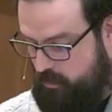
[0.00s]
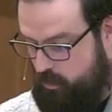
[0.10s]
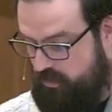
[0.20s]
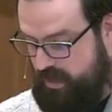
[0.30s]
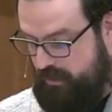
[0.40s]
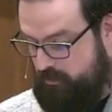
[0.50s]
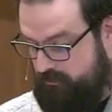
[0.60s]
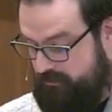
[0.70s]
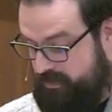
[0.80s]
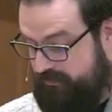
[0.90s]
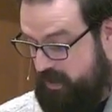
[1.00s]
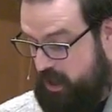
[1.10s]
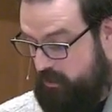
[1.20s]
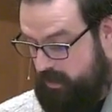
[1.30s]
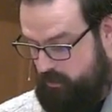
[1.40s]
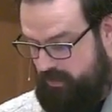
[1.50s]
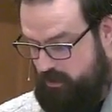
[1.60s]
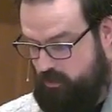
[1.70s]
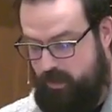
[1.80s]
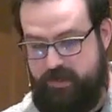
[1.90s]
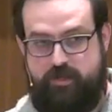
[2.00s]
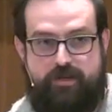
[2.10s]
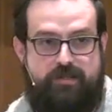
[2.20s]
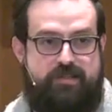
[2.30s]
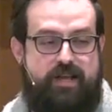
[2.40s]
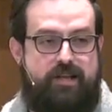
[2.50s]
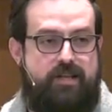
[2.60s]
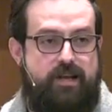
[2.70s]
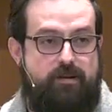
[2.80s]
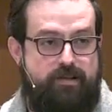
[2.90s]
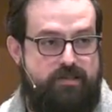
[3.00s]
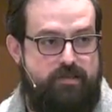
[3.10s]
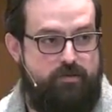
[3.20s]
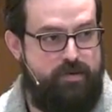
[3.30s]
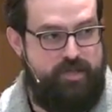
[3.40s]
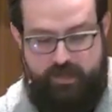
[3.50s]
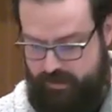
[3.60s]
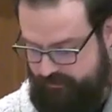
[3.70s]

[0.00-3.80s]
without the following, without questions, the adherence to tradition.